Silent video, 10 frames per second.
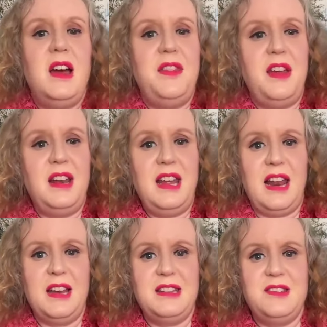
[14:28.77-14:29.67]
And the elite are
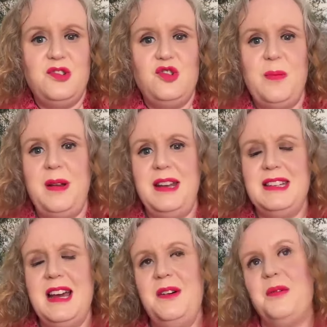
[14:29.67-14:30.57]
like dripping it
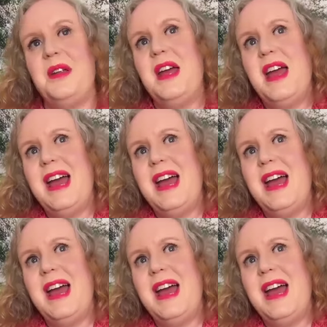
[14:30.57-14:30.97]
down.